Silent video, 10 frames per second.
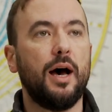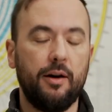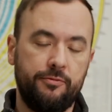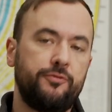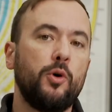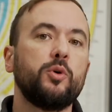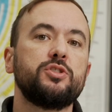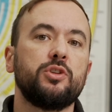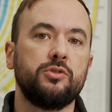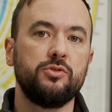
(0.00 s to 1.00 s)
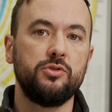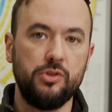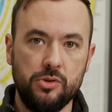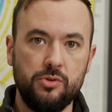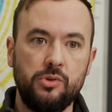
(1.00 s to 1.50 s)
I've focused on
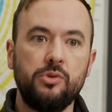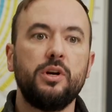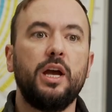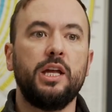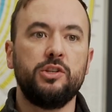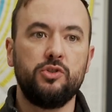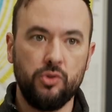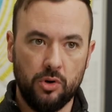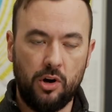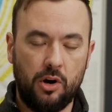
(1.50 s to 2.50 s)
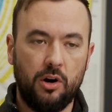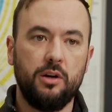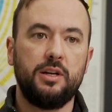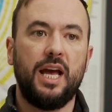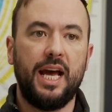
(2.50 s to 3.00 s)
you and your
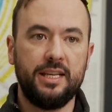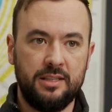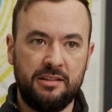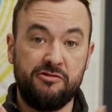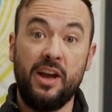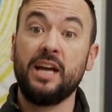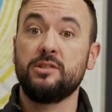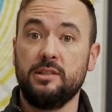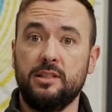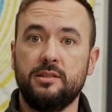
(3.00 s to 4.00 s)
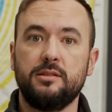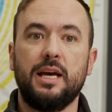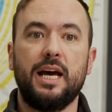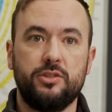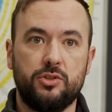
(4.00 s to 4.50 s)
heart as an evangelist,
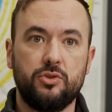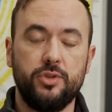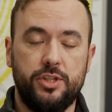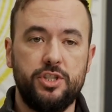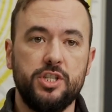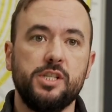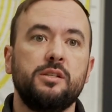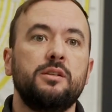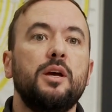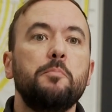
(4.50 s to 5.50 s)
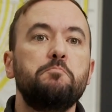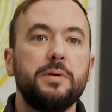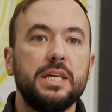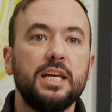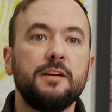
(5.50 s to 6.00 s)
as a Christian,
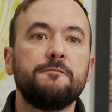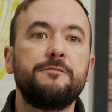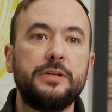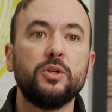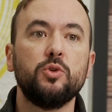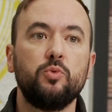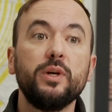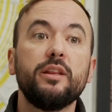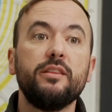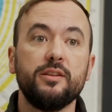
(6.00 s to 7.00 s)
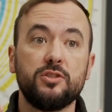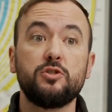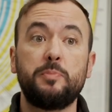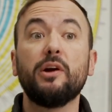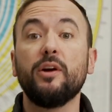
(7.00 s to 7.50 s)
being filled with the
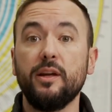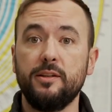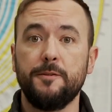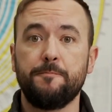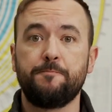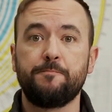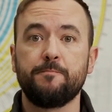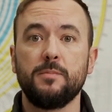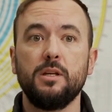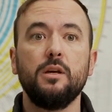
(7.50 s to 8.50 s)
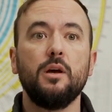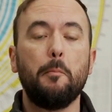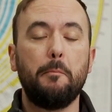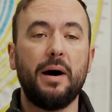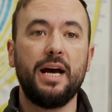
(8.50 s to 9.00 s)
Spirit.
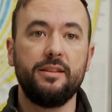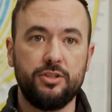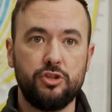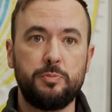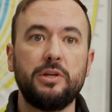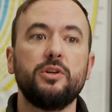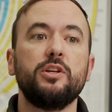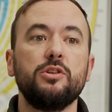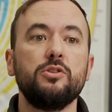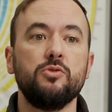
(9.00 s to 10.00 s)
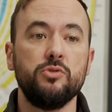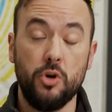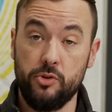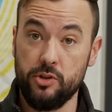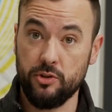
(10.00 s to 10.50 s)
By the Spirit, you
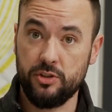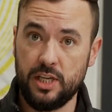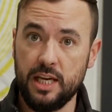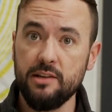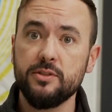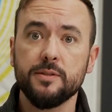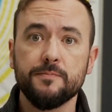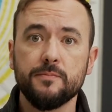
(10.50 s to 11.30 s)
know that you're saved.